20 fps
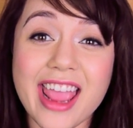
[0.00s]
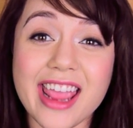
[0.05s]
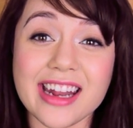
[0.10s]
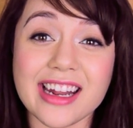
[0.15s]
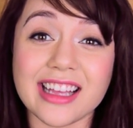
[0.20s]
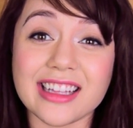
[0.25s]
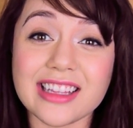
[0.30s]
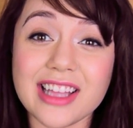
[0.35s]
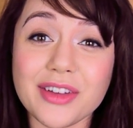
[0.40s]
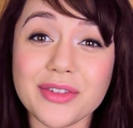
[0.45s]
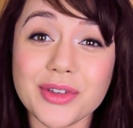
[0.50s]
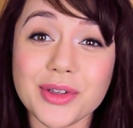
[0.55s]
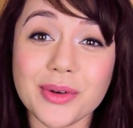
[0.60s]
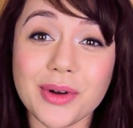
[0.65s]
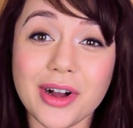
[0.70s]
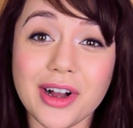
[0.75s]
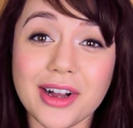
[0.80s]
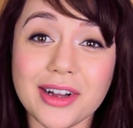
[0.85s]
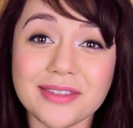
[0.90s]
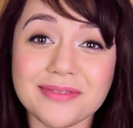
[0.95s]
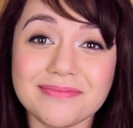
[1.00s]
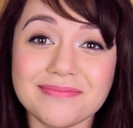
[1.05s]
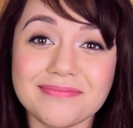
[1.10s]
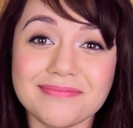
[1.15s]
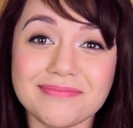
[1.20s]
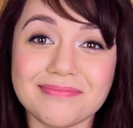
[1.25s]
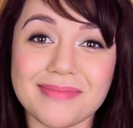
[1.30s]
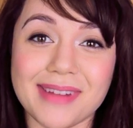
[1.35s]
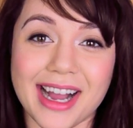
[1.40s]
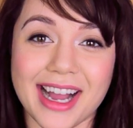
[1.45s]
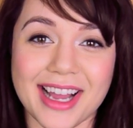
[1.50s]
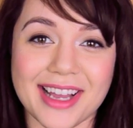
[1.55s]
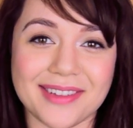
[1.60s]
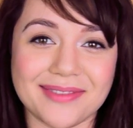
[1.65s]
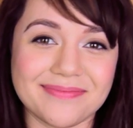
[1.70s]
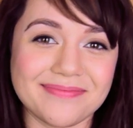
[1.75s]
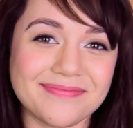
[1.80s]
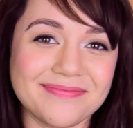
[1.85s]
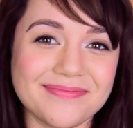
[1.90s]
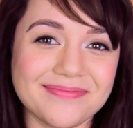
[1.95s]
And I love you all.
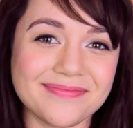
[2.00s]
Bye.